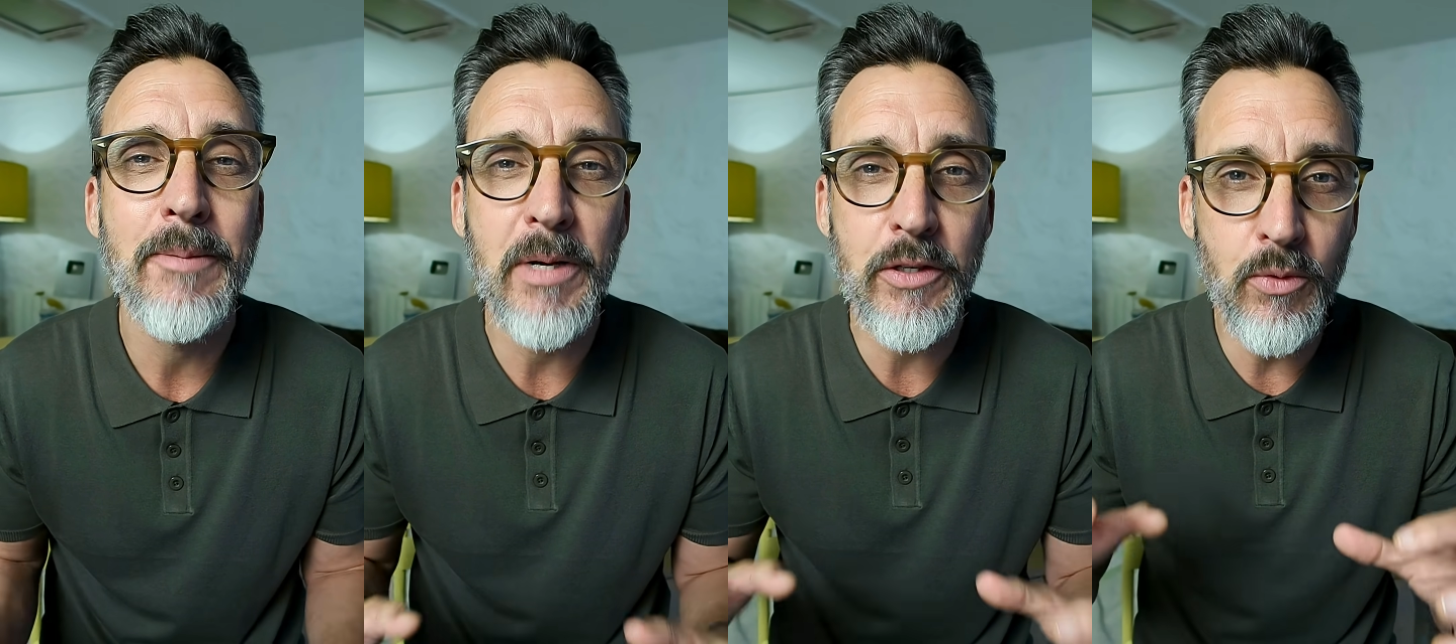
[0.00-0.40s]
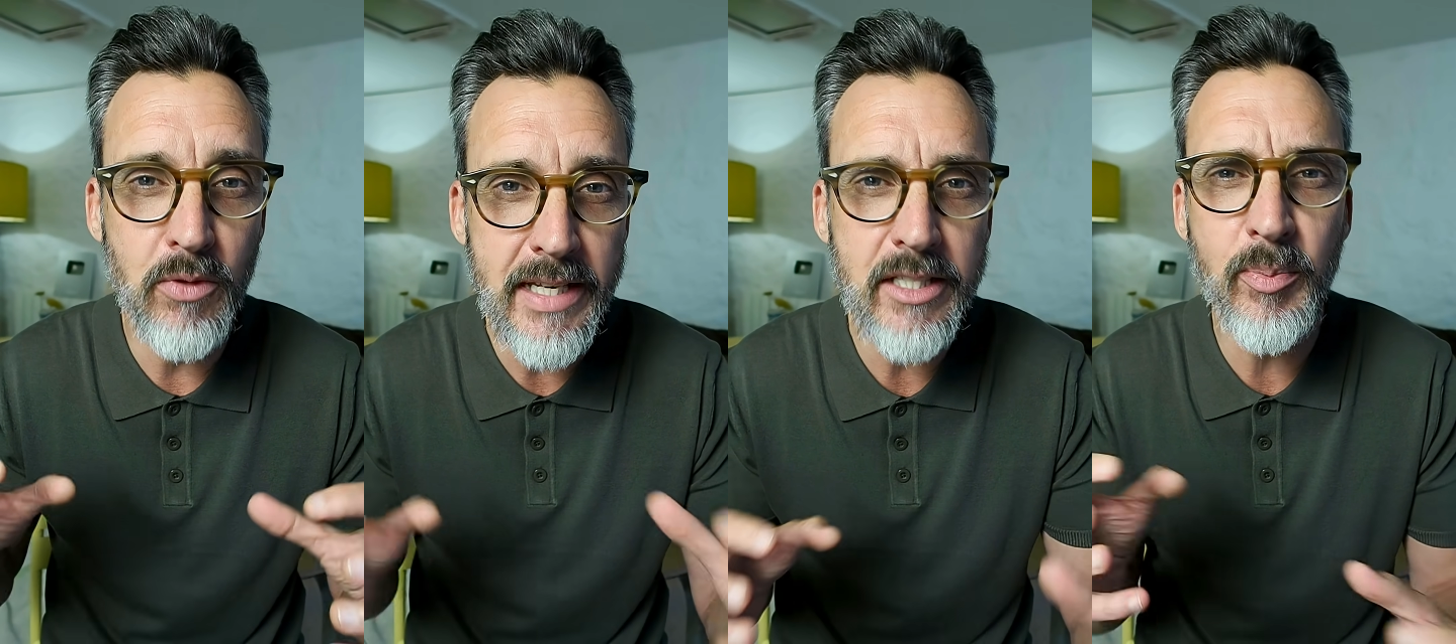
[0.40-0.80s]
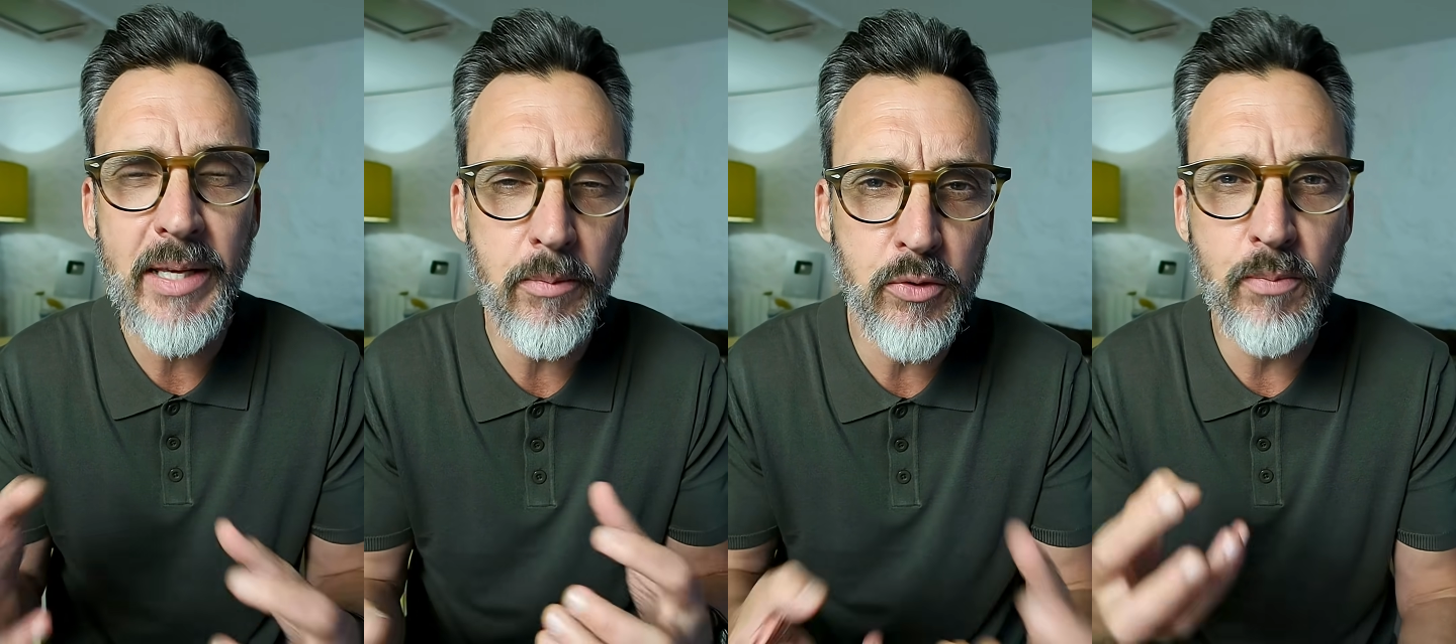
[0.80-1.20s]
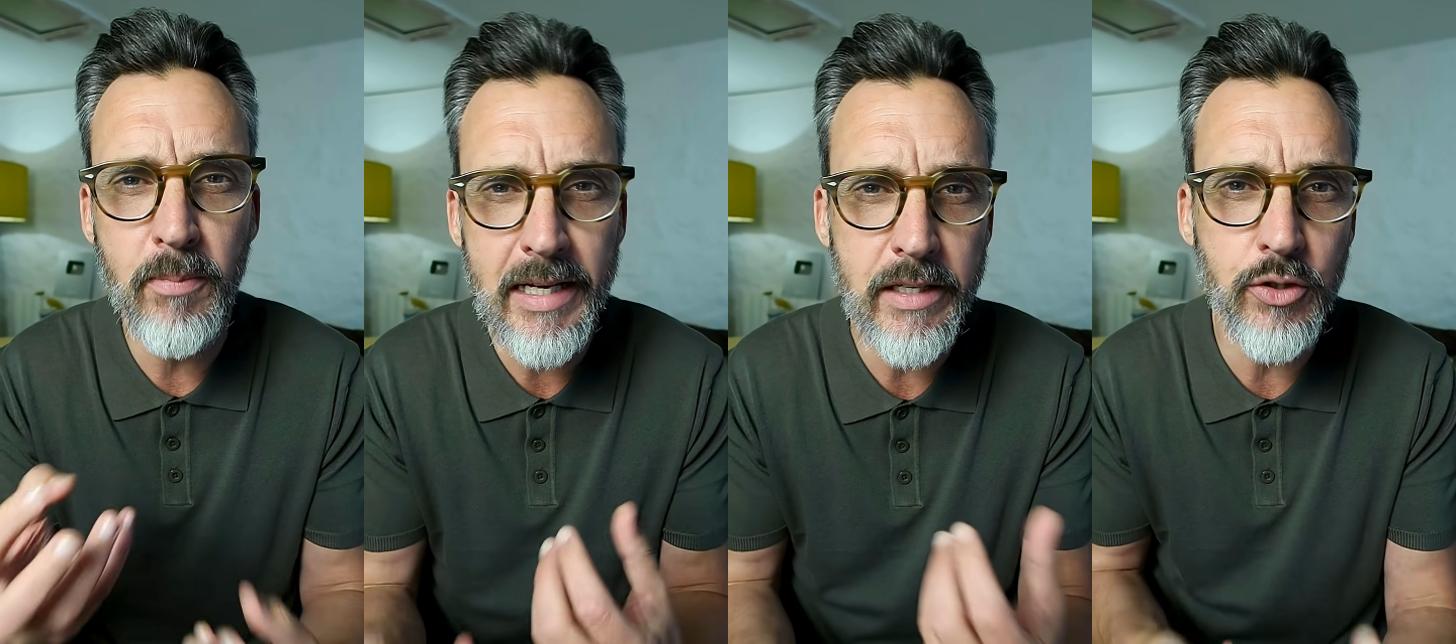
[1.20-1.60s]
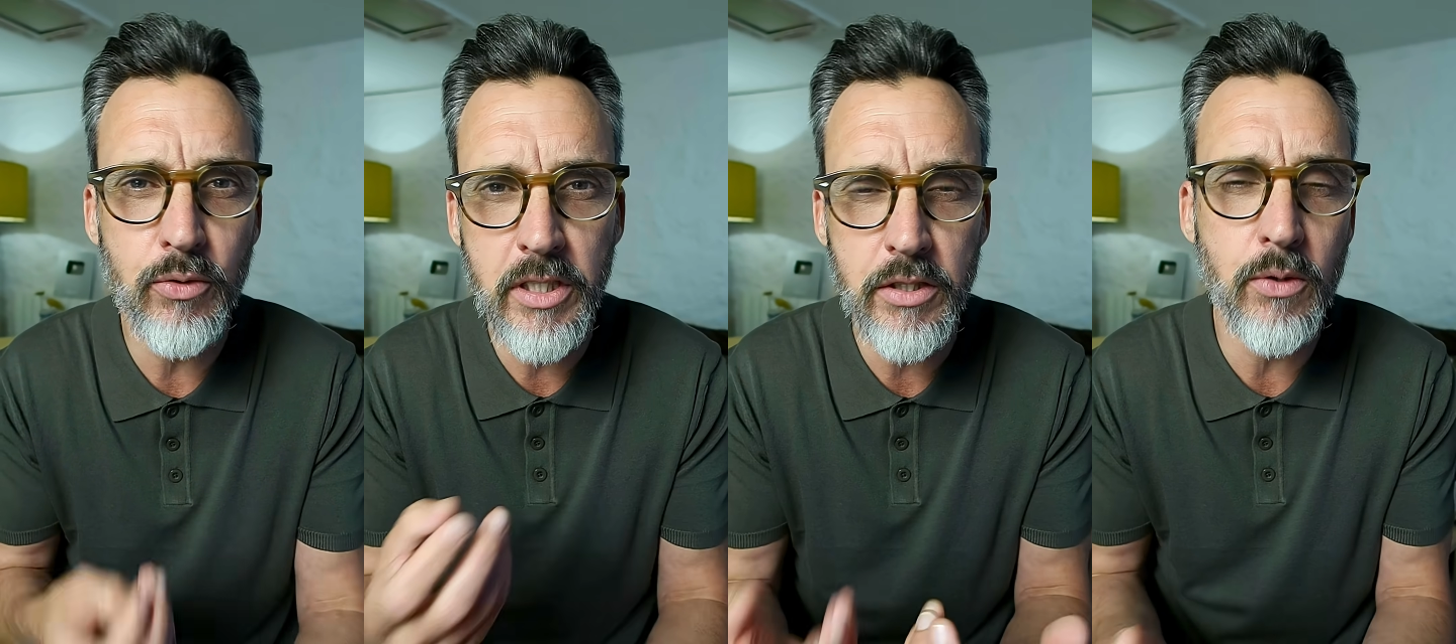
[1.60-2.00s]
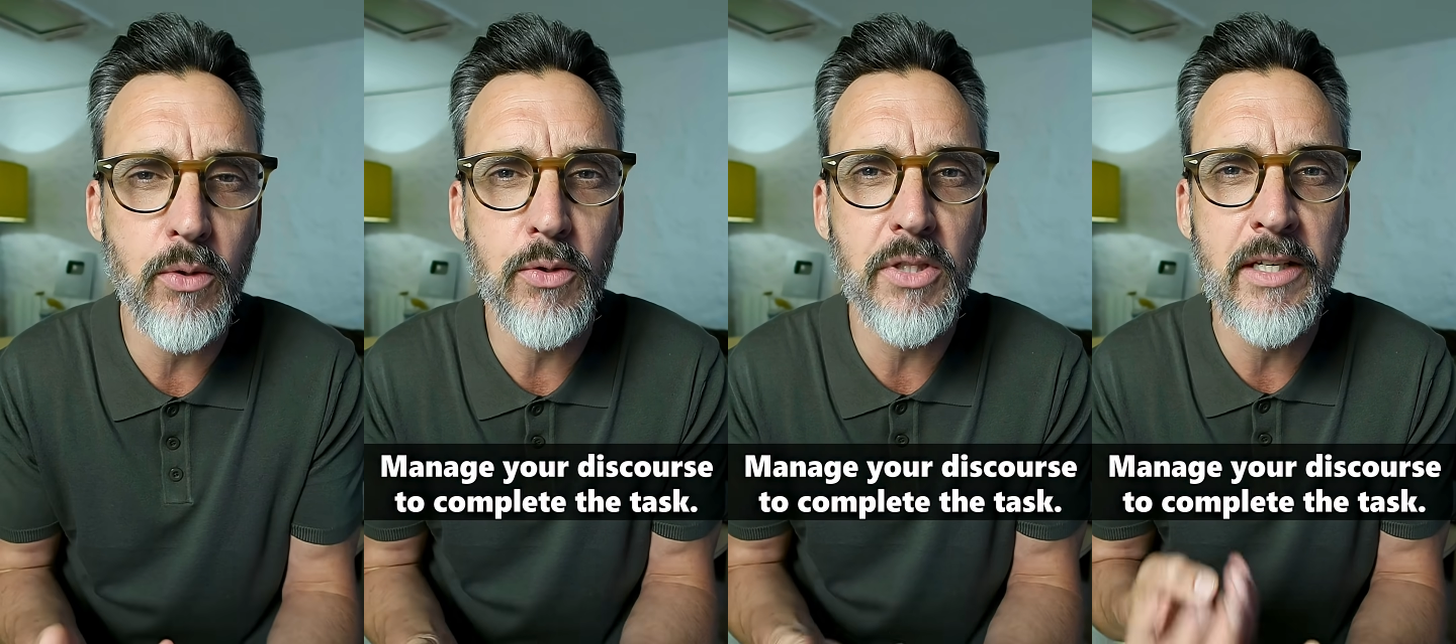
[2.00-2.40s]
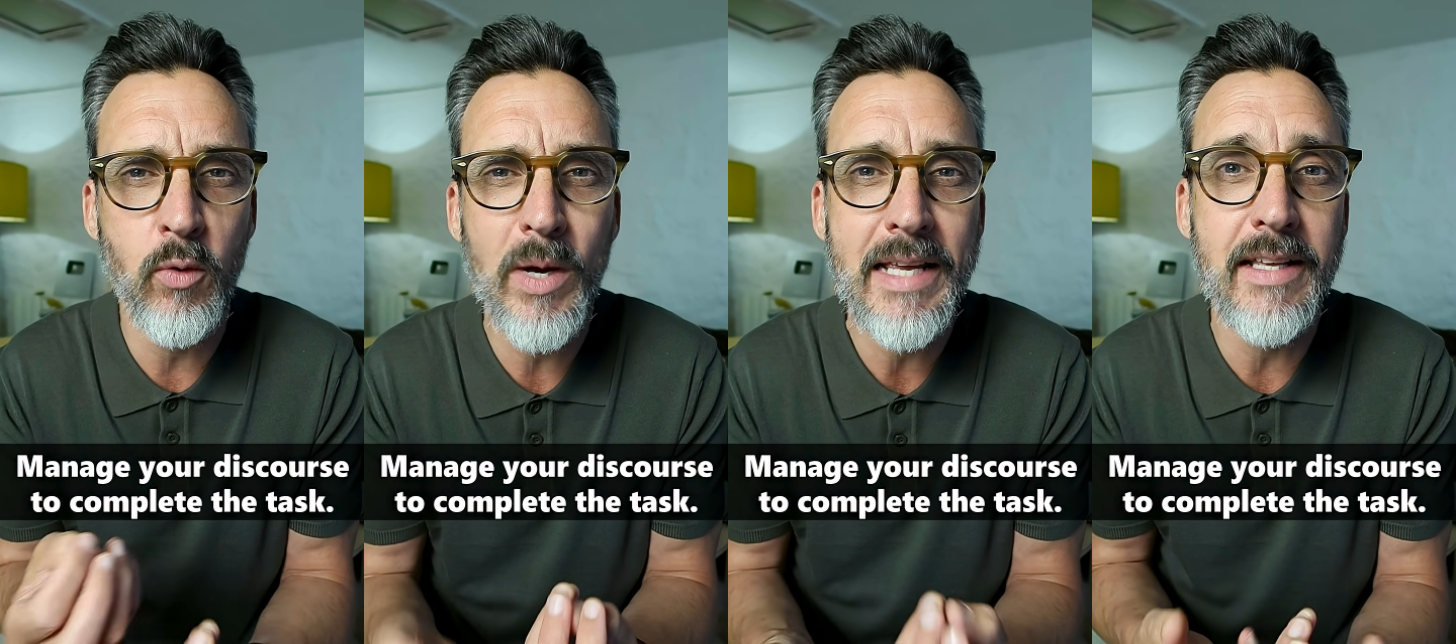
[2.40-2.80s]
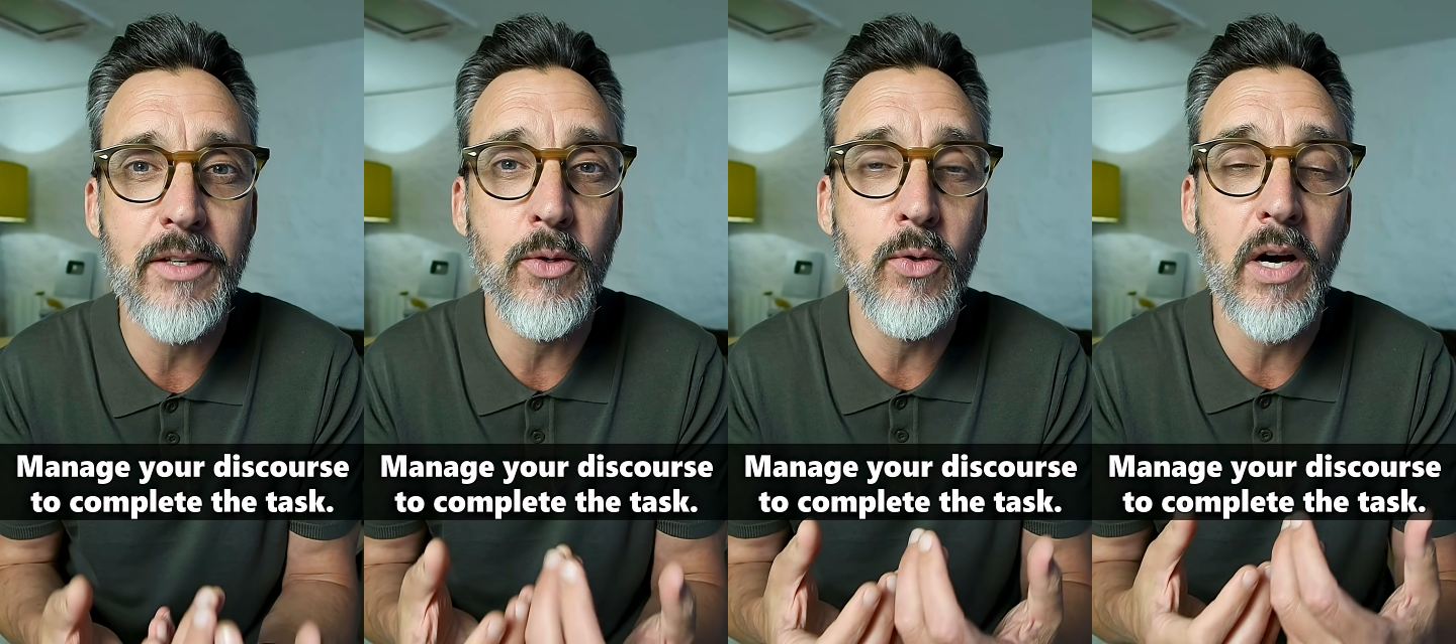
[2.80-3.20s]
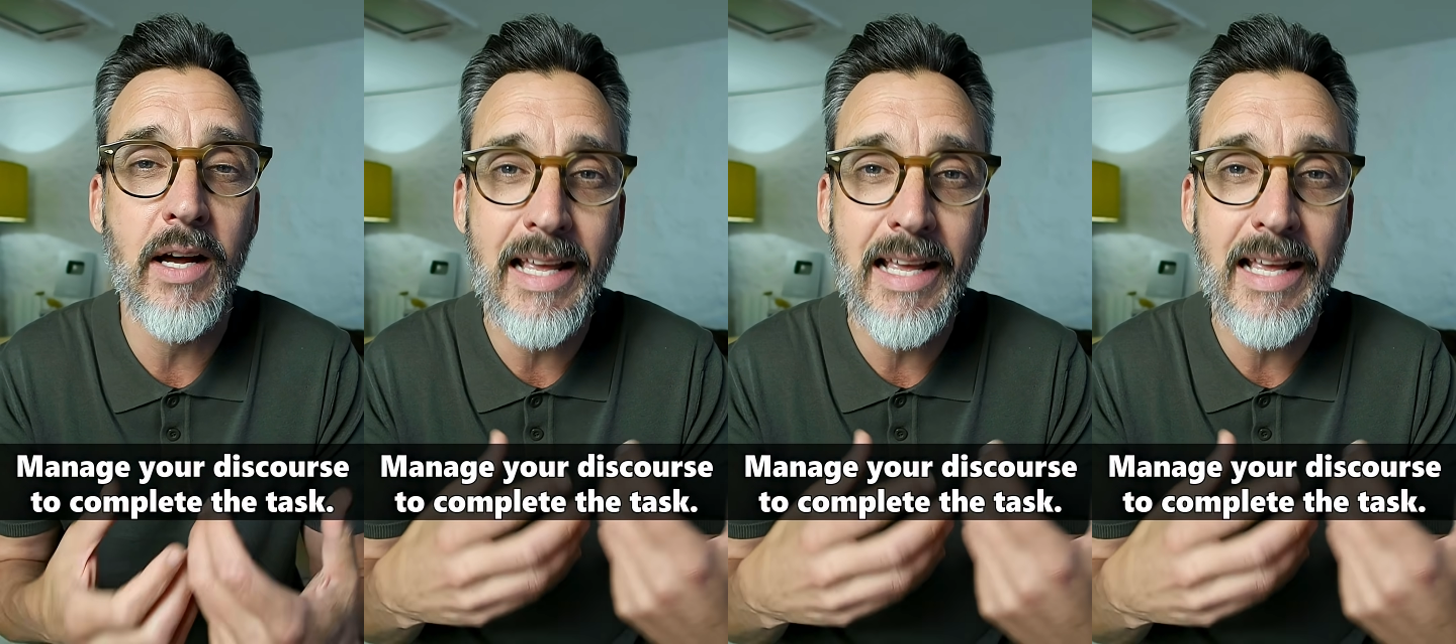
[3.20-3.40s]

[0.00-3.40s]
but you need to be able to manage your discourse in a way that you are